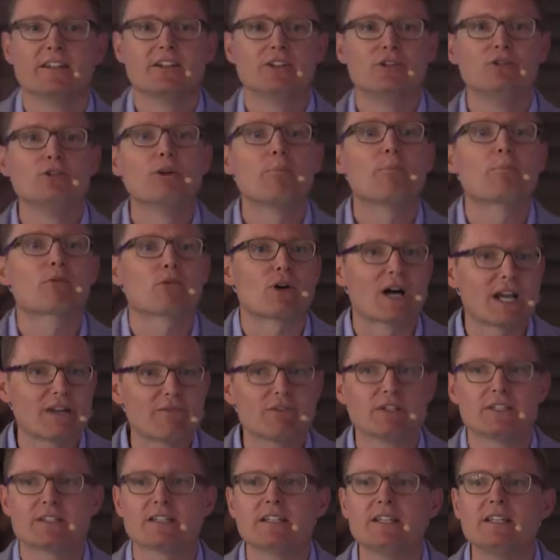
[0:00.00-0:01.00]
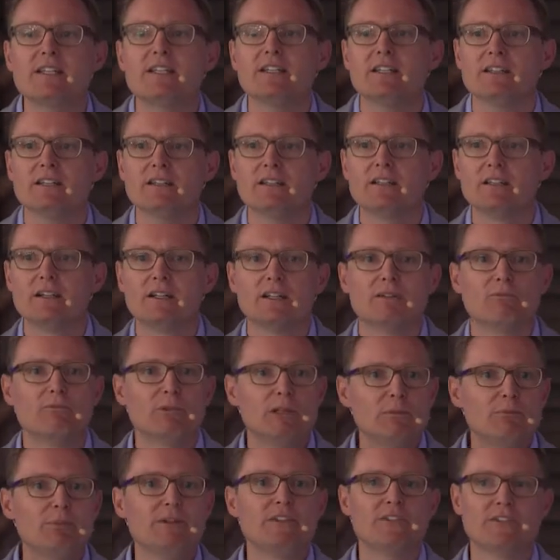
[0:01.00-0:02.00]
your private key
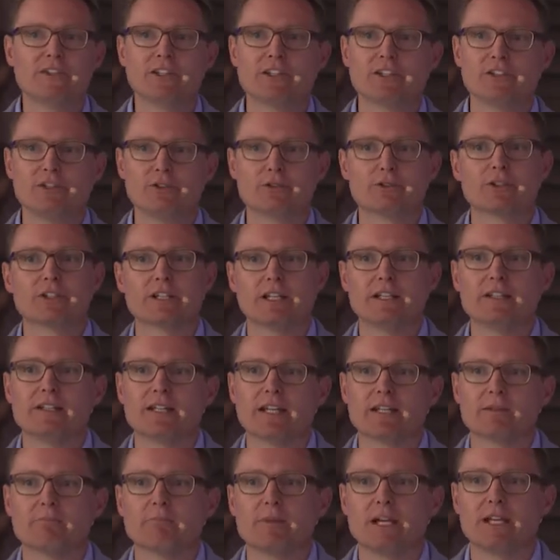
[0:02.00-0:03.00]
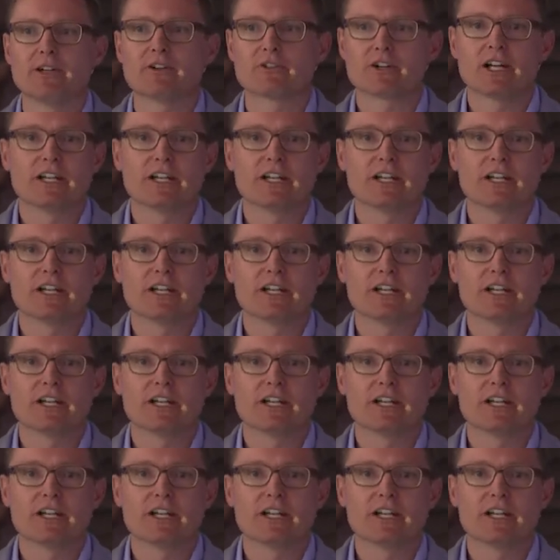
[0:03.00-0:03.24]
will be secured in that manner.